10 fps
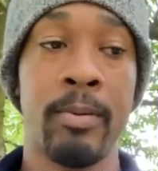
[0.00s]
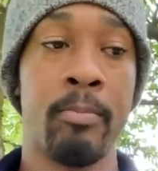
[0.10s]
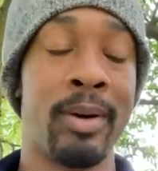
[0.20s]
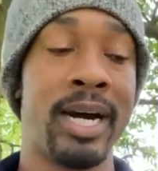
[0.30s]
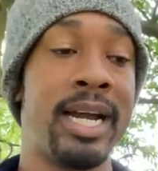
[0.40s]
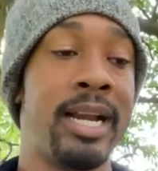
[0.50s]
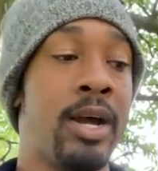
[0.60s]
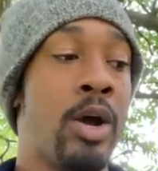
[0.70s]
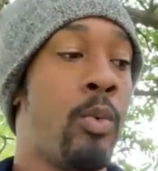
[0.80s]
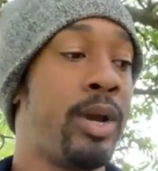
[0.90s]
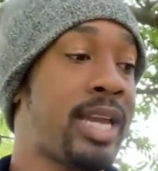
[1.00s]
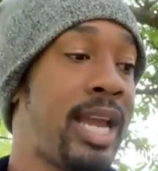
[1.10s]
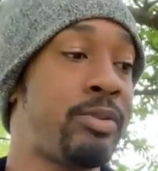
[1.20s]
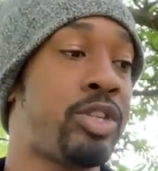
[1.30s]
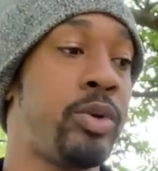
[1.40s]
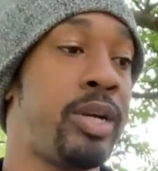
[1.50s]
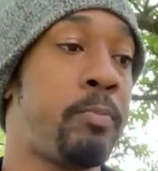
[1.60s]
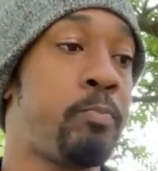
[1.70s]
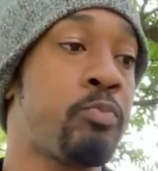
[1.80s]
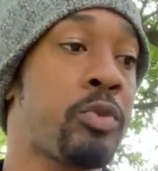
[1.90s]
But when it came to it,
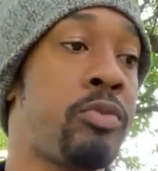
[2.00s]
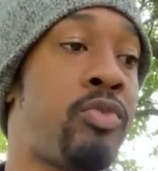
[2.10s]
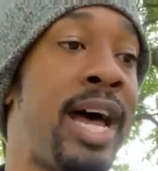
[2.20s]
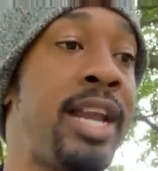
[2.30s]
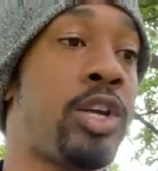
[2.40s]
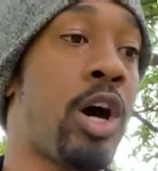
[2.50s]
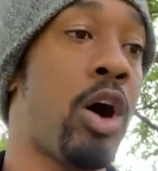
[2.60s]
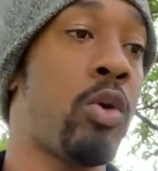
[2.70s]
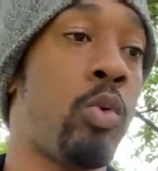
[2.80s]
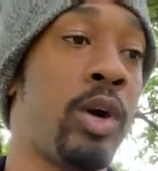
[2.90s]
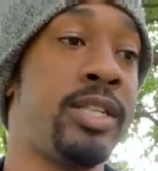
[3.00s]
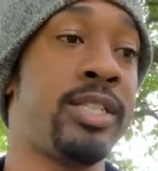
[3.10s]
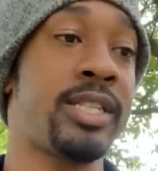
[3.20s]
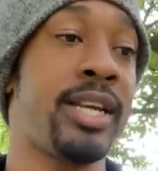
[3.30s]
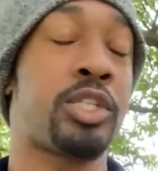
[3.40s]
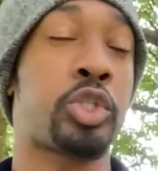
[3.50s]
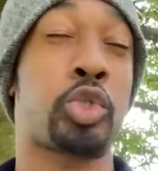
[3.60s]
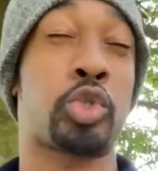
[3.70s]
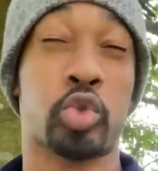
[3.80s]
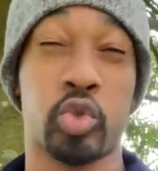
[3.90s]
that dog was
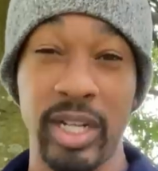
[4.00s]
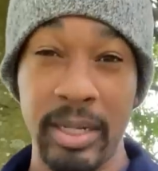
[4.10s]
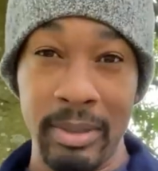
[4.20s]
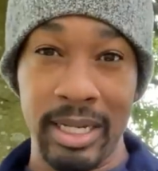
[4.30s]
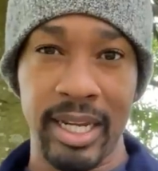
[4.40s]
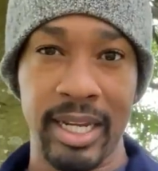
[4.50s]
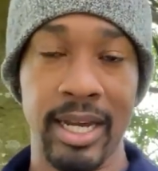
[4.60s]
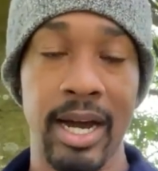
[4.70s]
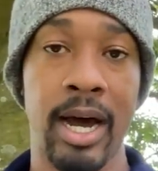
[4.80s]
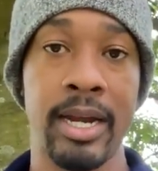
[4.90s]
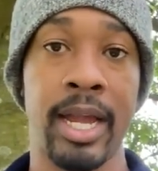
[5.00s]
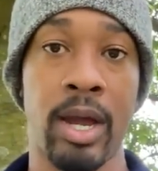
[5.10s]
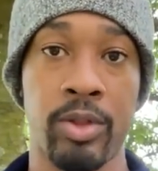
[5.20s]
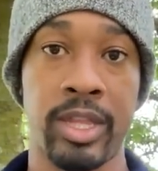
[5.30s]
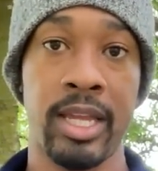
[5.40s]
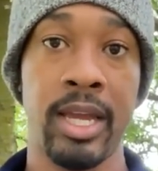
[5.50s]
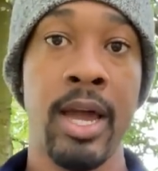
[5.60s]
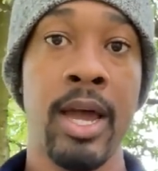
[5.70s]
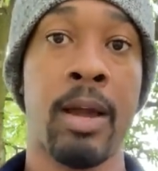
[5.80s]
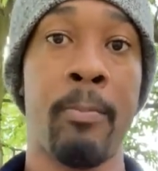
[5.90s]
extremely unhealthy
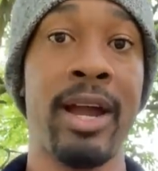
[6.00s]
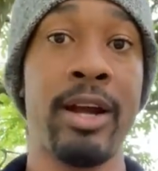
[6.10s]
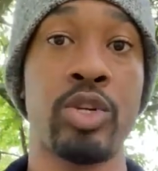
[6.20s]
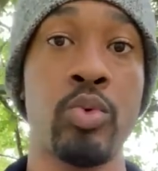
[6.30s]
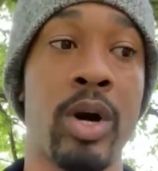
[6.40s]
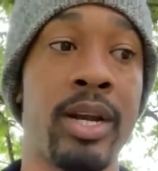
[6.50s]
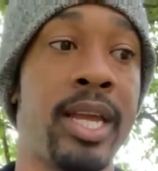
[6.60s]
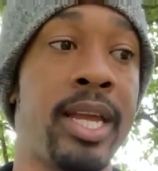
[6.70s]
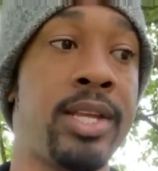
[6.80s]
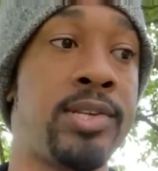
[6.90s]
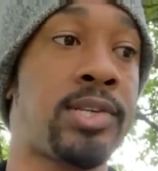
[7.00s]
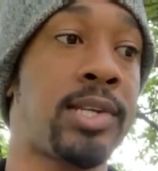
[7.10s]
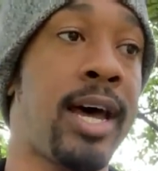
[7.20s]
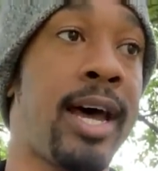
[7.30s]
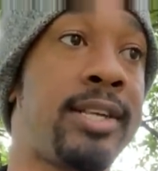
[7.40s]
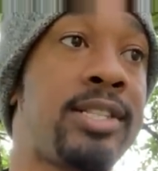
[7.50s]
compared to what is uh,